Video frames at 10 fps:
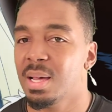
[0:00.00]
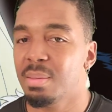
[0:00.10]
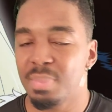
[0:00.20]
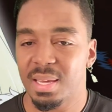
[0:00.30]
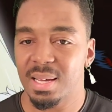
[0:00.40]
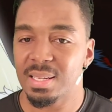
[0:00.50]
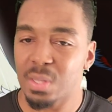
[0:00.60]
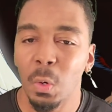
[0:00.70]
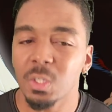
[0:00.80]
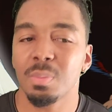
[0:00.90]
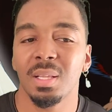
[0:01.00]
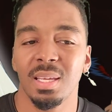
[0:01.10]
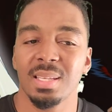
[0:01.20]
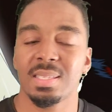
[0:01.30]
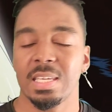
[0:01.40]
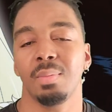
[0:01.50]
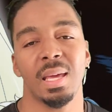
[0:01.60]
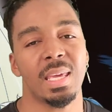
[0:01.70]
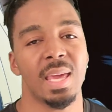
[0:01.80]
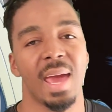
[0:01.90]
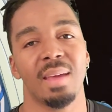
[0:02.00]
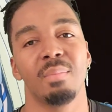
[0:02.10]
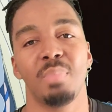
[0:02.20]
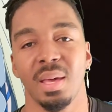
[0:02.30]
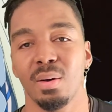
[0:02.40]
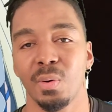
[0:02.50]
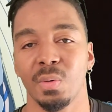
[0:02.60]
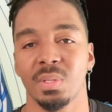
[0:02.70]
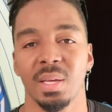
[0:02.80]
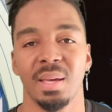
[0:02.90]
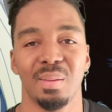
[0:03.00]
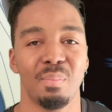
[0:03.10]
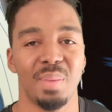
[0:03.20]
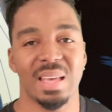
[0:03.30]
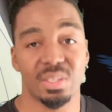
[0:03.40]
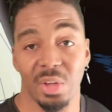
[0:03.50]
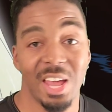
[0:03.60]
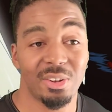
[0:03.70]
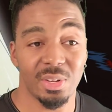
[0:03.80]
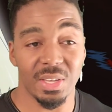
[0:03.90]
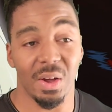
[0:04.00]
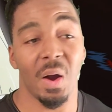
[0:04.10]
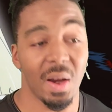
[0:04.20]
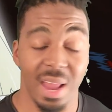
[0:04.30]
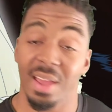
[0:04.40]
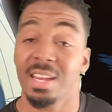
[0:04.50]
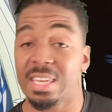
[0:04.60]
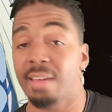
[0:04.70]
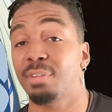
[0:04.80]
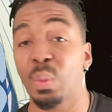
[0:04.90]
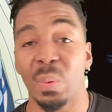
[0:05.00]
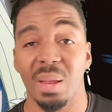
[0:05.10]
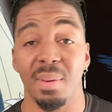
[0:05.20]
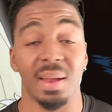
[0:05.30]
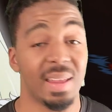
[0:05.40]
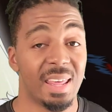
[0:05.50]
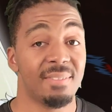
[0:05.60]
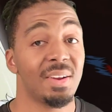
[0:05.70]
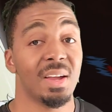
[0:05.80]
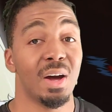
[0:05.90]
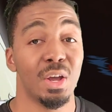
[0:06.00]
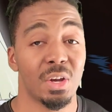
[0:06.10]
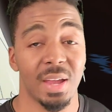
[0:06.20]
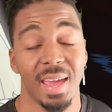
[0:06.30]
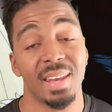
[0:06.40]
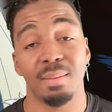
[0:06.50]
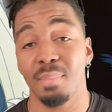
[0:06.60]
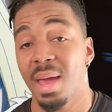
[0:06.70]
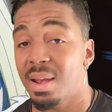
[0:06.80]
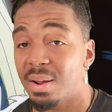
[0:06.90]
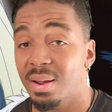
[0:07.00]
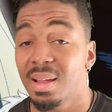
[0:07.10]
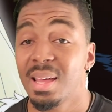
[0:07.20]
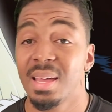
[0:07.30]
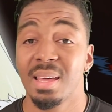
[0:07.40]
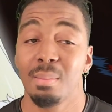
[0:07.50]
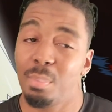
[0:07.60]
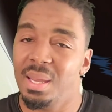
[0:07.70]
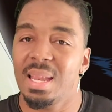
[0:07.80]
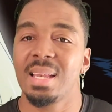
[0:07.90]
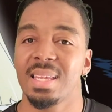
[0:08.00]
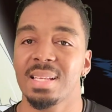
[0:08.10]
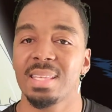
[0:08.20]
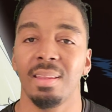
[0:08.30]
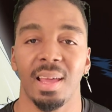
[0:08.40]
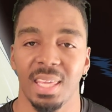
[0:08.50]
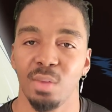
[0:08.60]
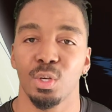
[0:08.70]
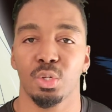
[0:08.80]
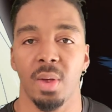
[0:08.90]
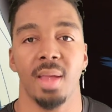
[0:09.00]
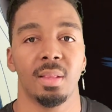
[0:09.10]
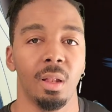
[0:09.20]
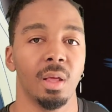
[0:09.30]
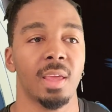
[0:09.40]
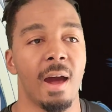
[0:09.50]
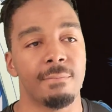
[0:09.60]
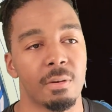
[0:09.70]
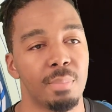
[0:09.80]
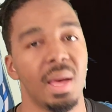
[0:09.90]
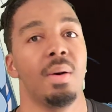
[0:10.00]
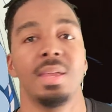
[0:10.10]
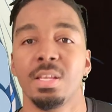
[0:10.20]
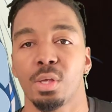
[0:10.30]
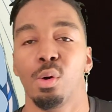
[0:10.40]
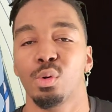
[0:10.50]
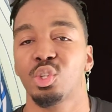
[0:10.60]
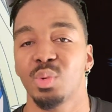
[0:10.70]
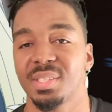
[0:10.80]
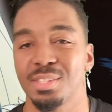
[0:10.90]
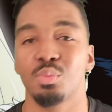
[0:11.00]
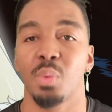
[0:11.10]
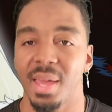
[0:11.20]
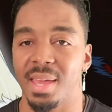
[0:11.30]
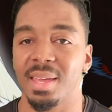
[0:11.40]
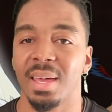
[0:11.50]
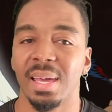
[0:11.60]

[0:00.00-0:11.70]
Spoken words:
Because ultimately it seemed like he had Bell's best interest at heart. Now, he definitely went about it in a very underhanded manner, but it did seem like he was trying to look out for Bell in his own twisted way.